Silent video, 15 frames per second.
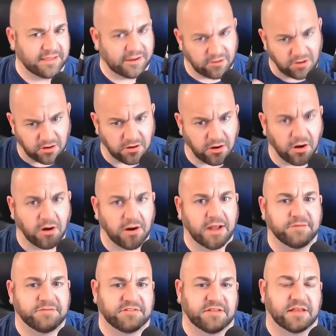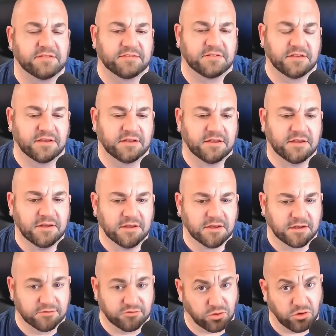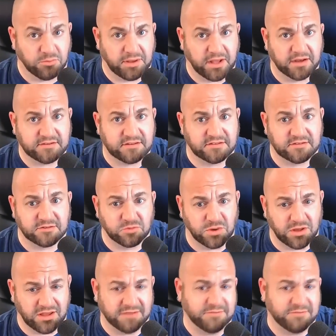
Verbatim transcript: There are RF sensing control boxes as well.